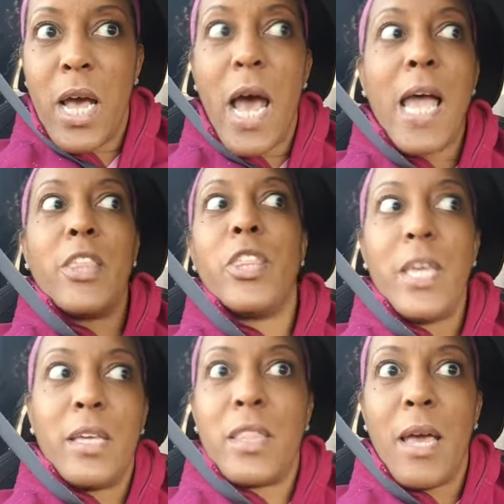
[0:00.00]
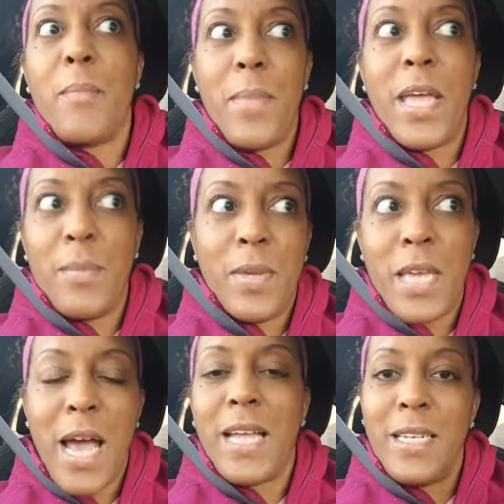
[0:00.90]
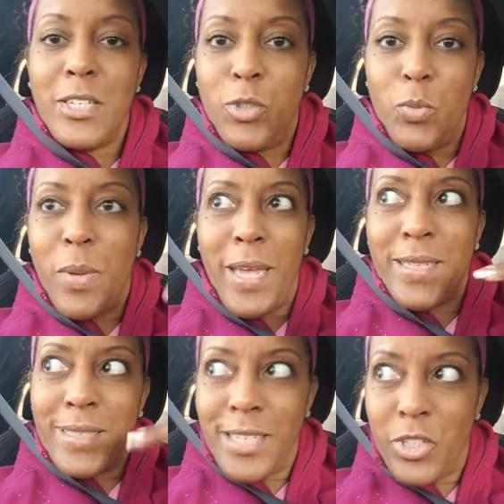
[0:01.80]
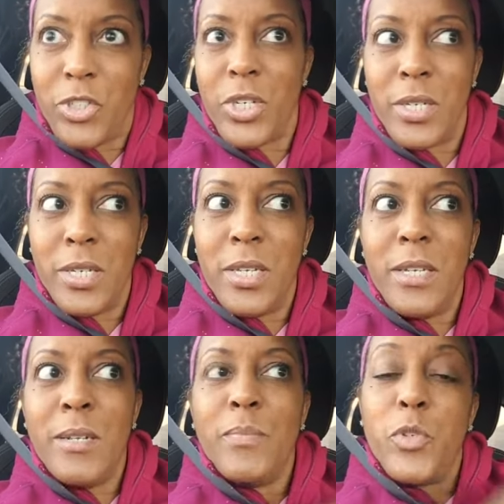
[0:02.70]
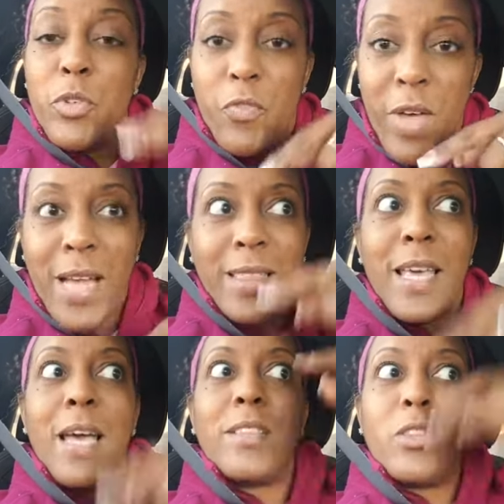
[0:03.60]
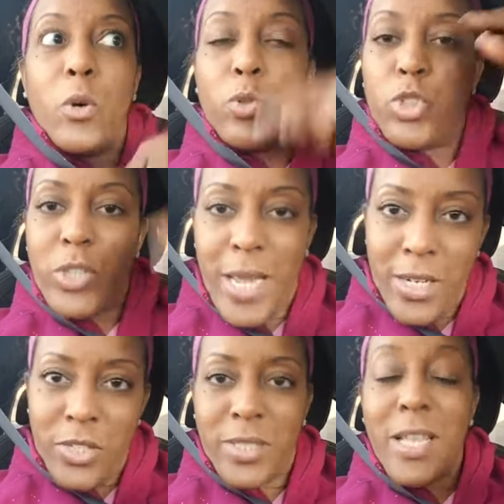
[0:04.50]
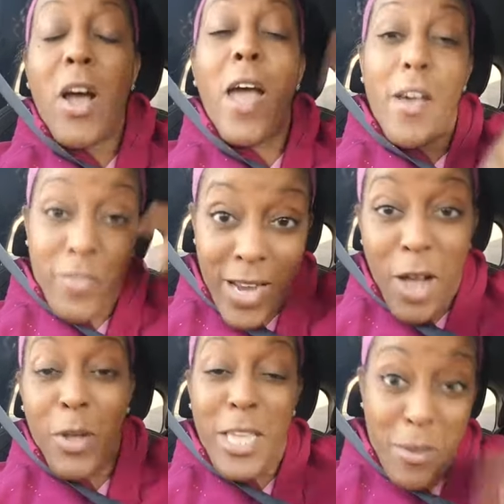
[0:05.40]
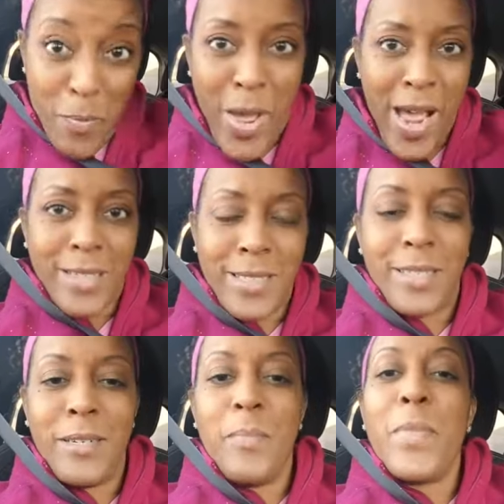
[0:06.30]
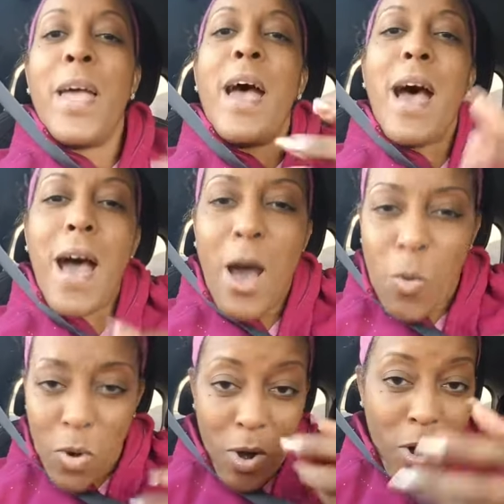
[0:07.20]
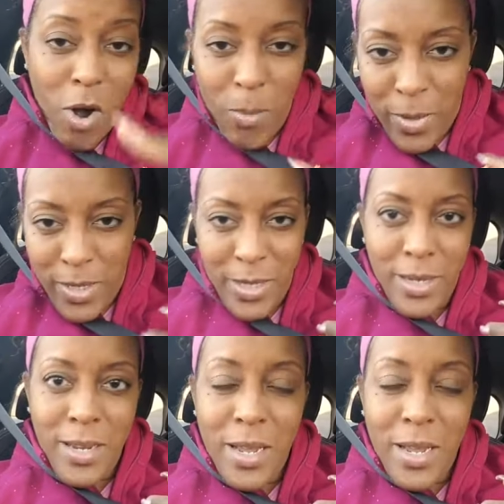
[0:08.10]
I think that maybe I need to pay attention to the fact that those changes have now impacted our harmony,